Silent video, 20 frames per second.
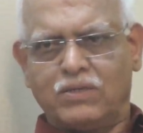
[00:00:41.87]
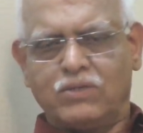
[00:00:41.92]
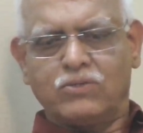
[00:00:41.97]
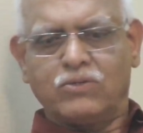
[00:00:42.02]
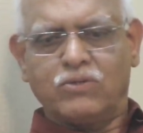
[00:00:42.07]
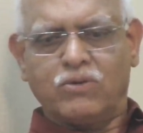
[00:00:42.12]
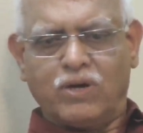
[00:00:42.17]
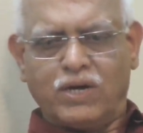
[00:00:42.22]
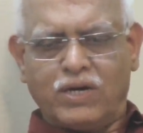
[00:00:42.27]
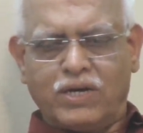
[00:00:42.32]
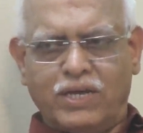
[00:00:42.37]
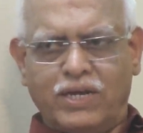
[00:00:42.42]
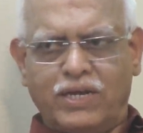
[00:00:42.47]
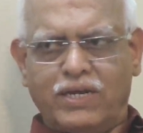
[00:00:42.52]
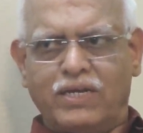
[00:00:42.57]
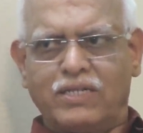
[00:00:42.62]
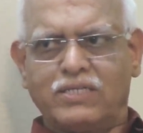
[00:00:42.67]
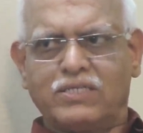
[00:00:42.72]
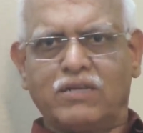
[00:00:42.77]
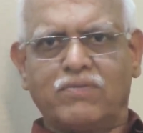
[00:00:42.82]
So
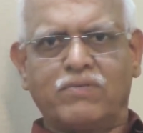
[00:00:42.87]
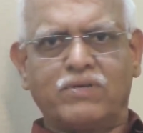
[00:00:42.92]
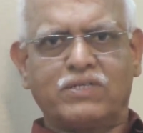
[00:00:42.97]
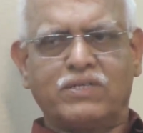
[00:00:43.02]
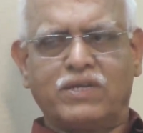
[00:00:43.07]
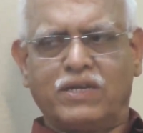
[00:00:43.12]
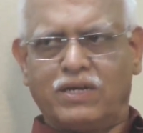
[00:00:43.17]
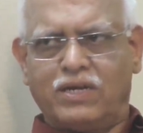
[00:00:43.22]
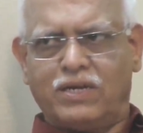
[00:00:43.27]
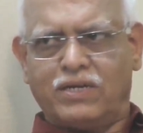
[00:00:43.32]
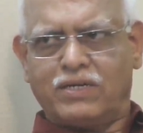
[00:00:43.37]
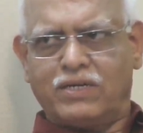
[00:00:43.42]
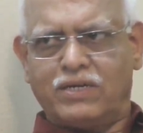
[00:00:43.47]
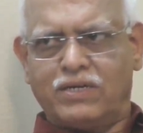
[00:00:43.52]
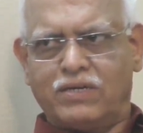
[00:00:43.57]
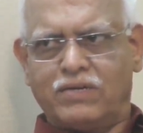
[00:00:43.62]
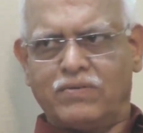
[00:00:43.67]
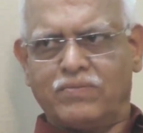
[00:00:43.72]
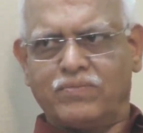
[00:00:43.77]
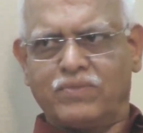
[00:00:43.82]
agriculture was
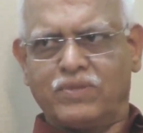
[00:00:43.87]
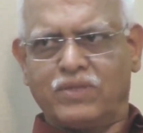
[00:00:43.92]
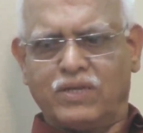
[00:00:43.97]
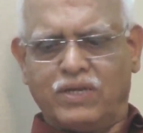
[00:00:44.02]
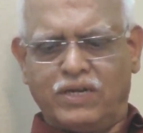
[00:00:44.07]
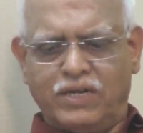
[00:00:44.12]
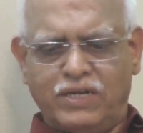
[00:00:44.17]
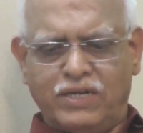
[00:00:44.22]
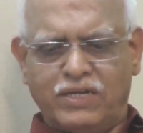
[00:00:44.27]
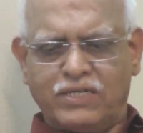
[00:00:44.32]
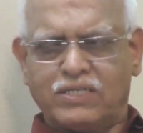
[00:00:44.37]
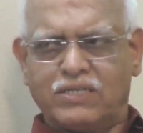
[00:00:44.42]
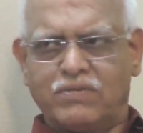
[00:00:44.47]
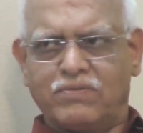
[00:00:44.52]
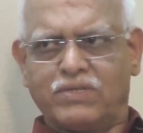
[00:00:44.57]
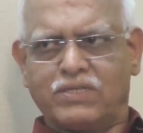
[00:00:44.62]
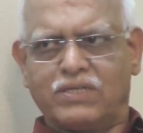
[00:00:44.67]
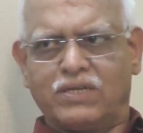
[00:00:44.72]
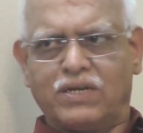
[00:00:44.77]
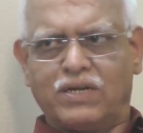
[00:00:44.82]
neglected, industry
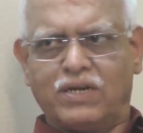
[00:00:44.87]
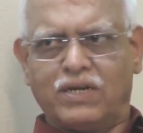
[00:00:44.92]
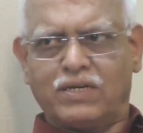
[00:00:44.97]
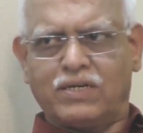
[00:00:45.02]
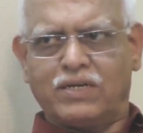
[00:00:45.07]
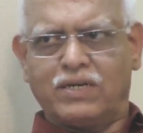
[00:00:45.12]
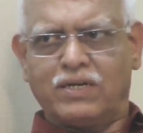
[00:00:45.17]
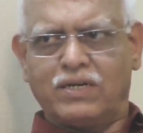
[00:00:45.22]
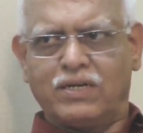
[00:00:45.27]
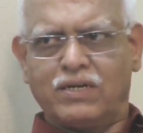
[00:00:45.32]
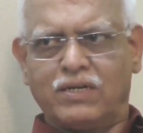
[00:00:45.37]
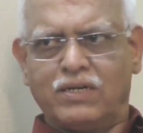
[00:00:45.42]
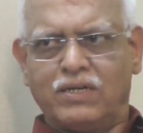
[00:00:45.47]
was neglected,